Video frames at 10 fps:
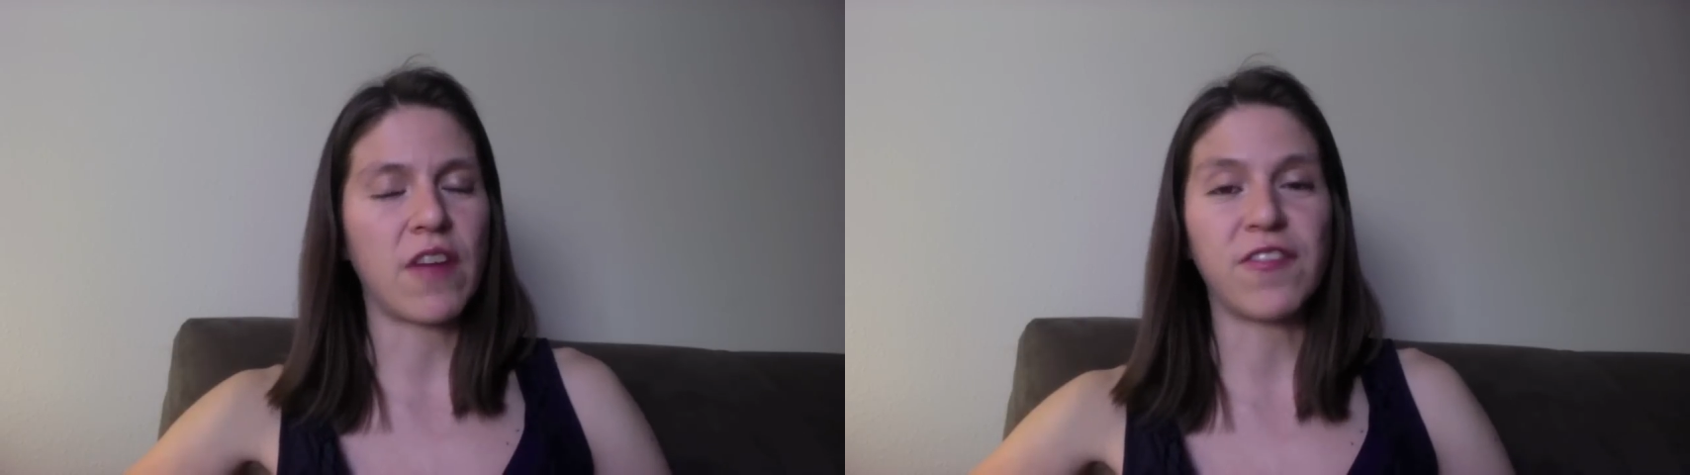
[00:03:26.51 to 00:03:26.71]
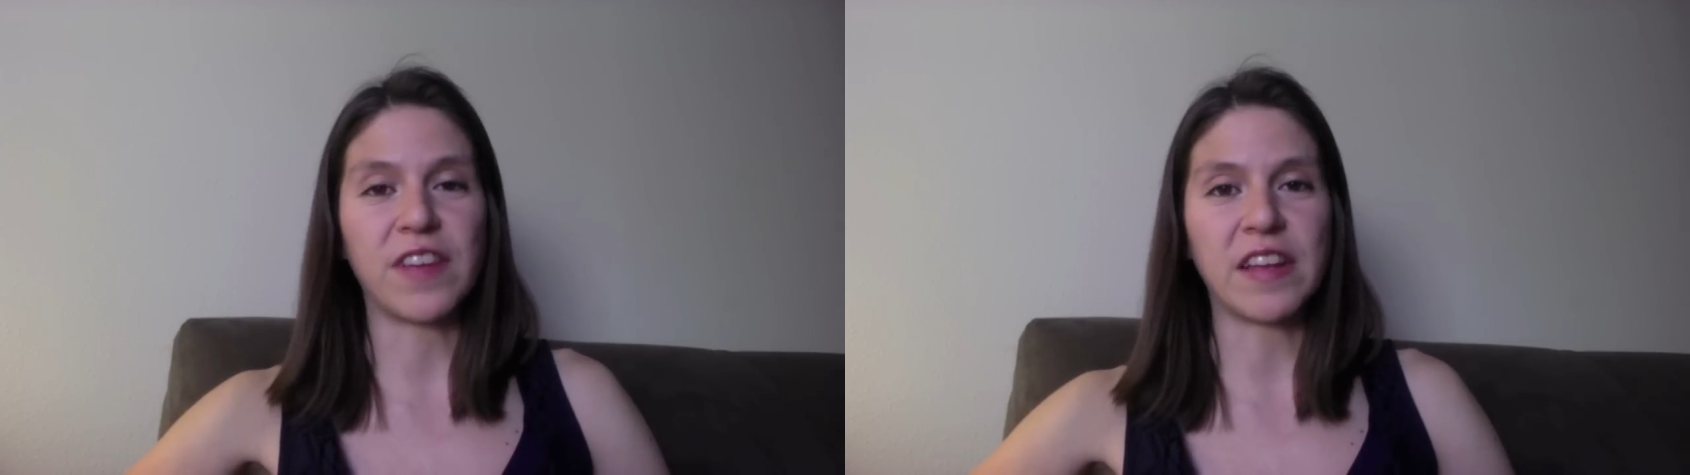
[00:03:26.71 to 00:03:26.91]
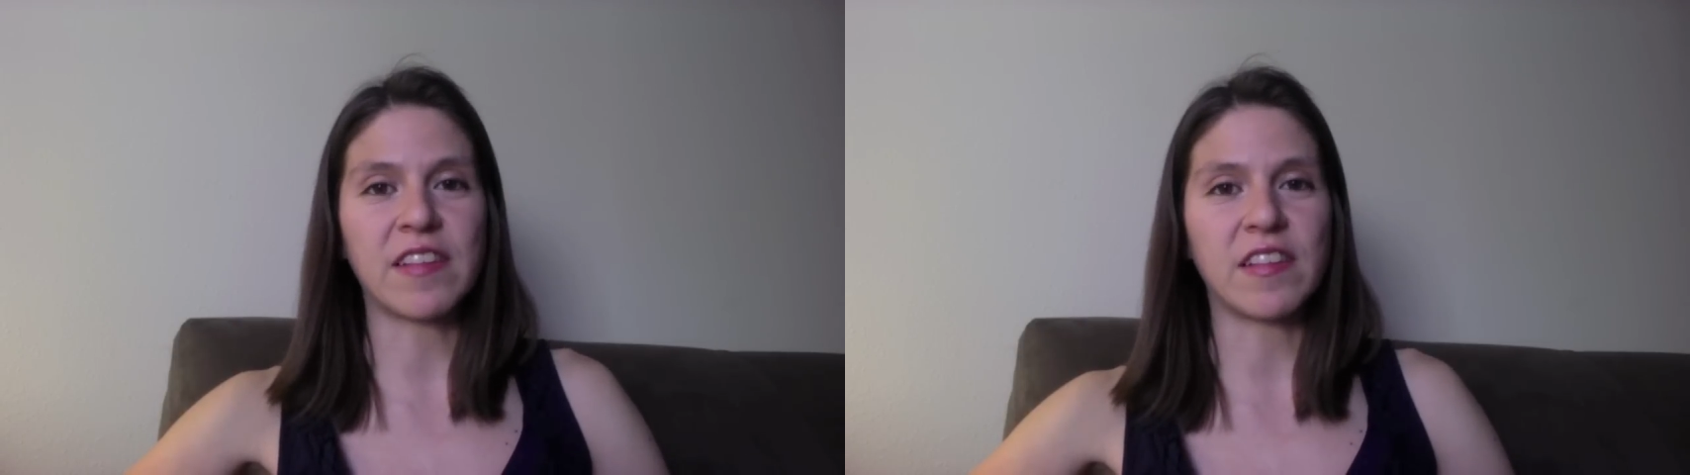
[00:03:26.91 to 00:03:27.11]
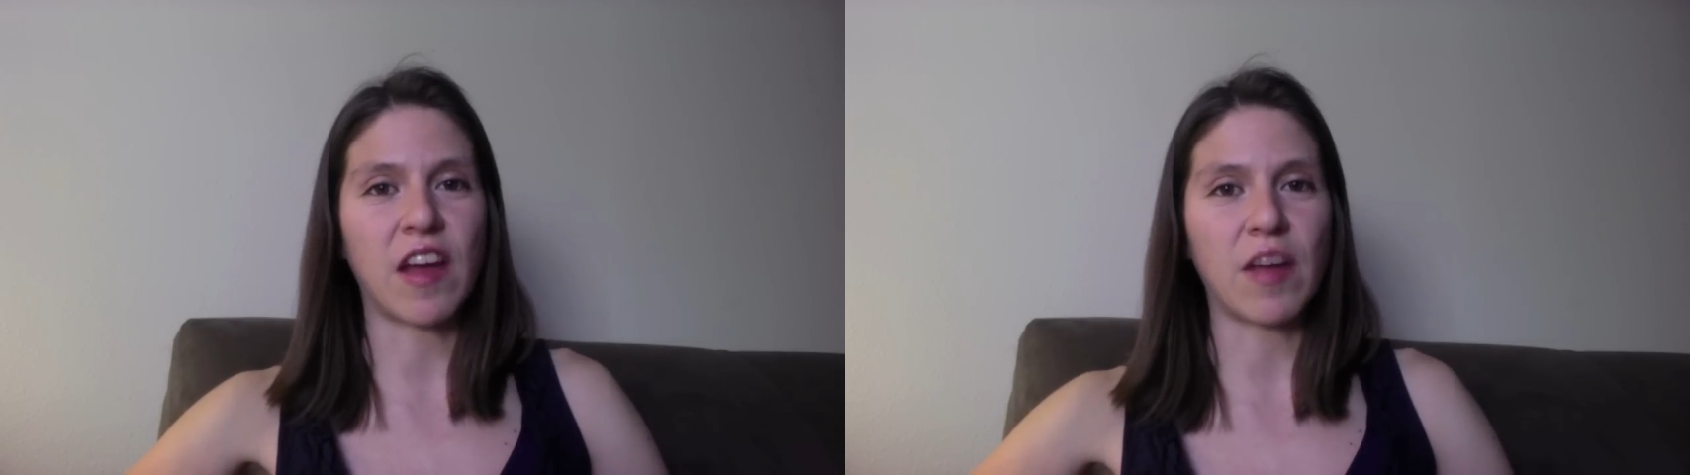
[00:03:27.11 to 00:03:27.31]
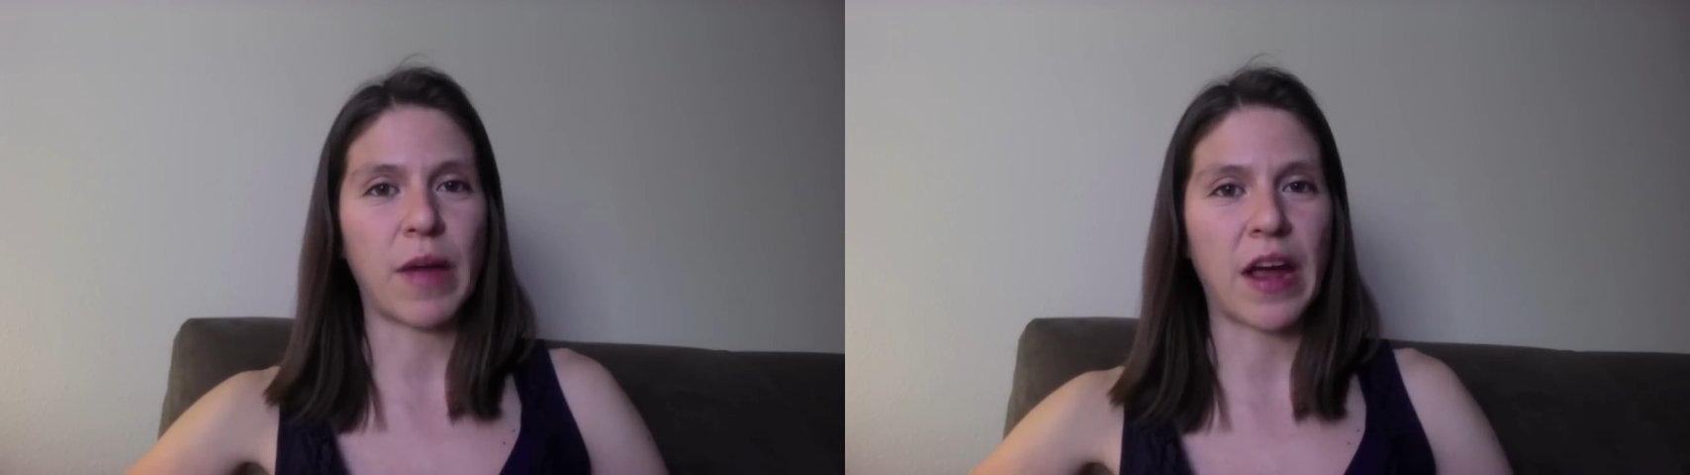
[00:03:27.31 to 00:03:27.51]
feats
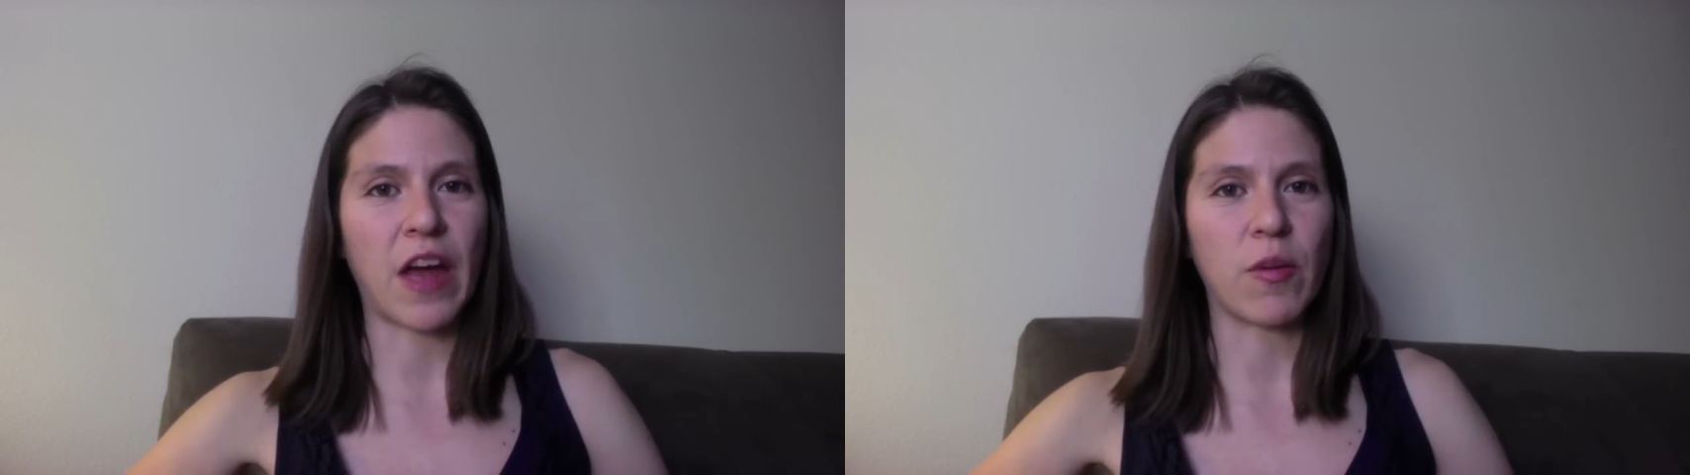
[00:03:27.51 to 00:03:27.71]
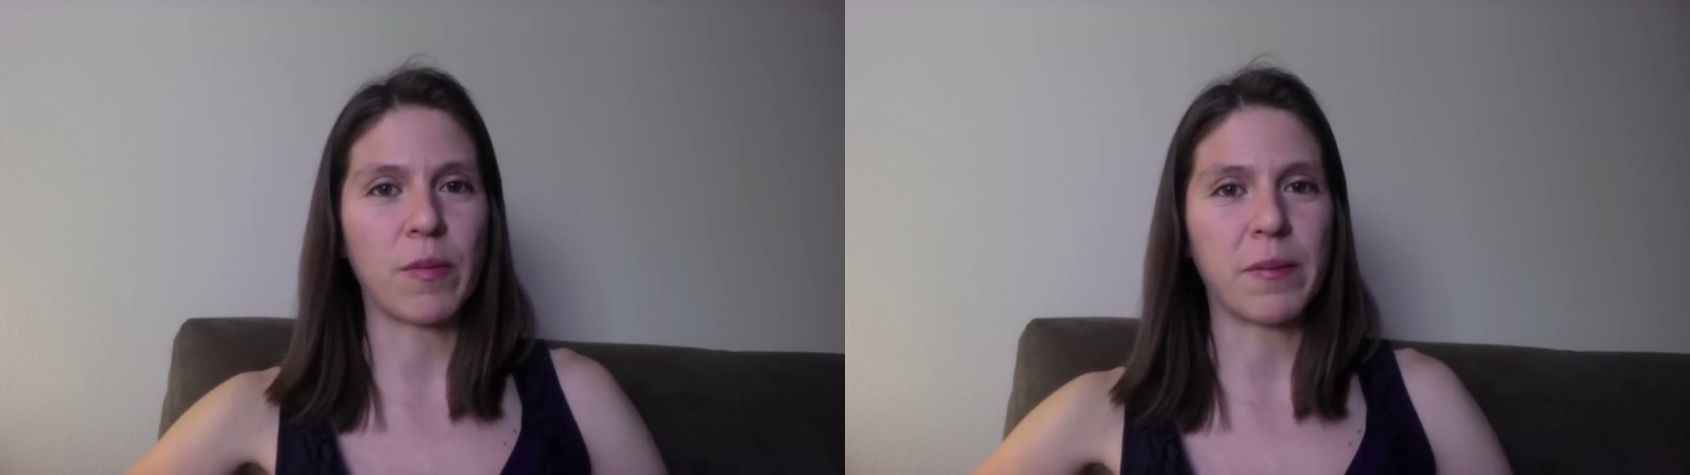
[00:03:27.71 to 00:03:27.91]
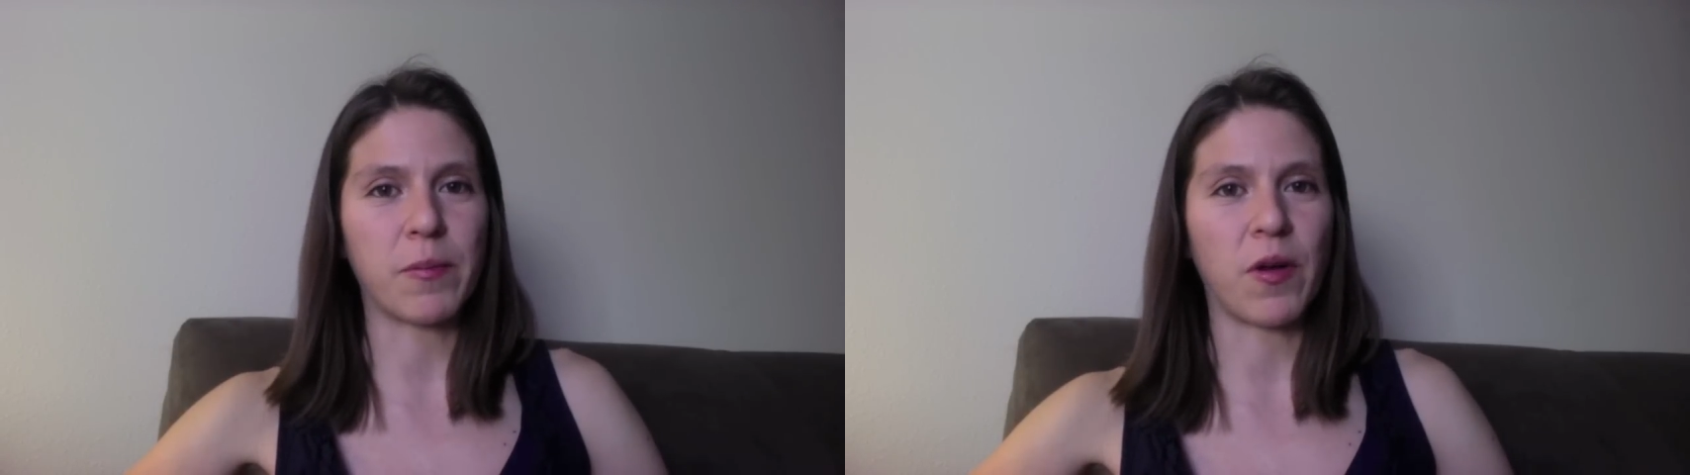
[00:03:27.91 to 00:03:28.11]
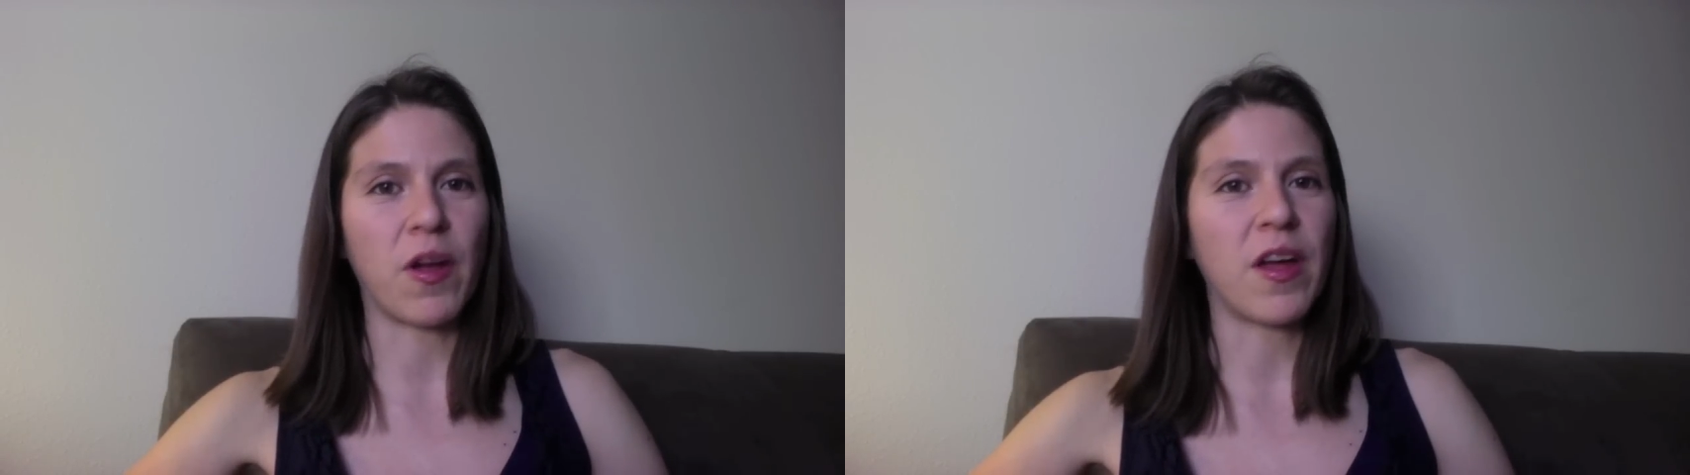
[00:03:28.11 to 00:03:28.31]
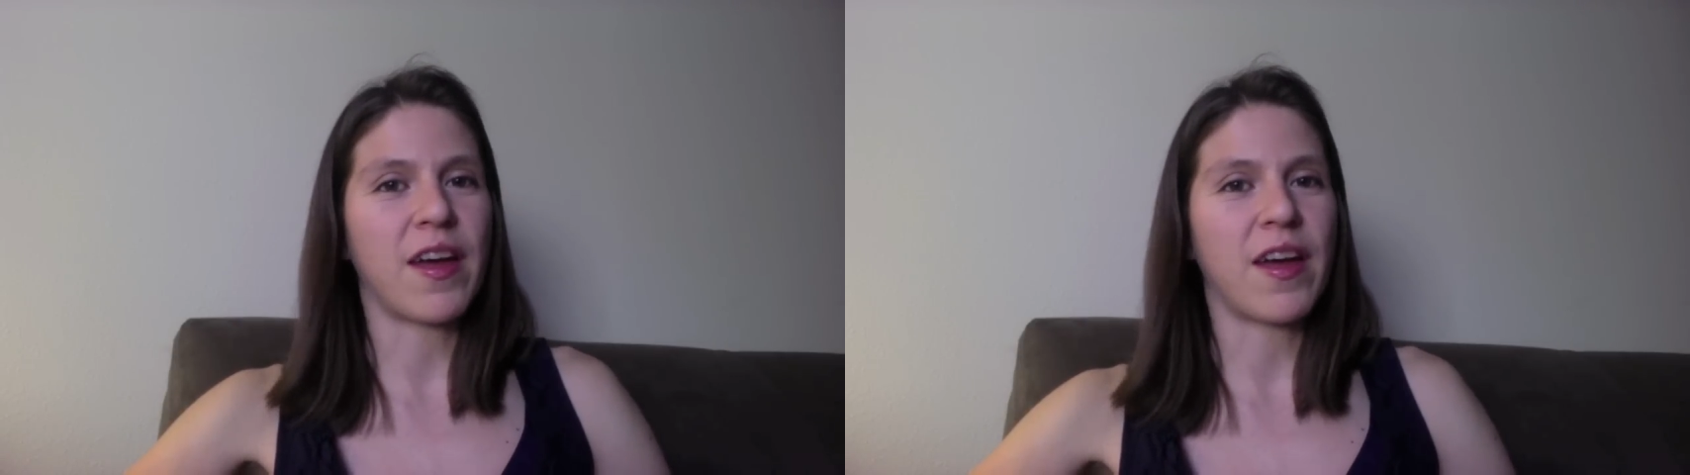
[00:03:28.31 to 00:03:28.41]
done by other people